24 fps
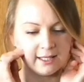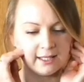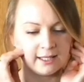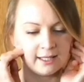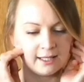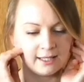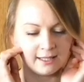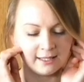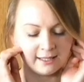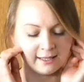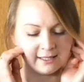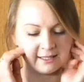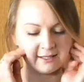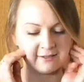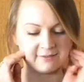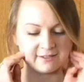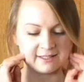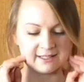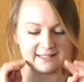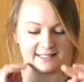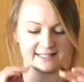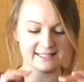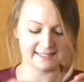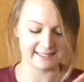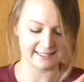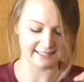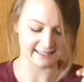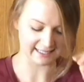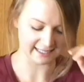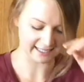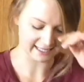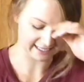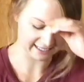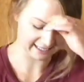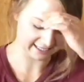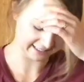And then releasing
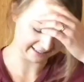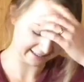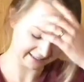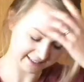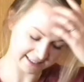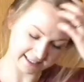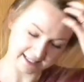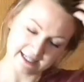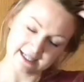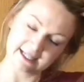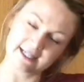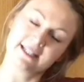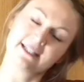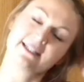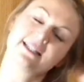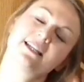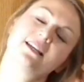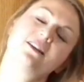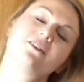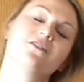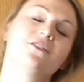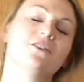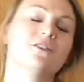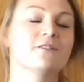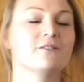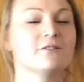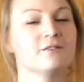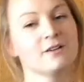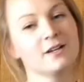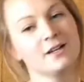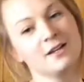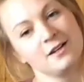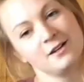the hands. Take a few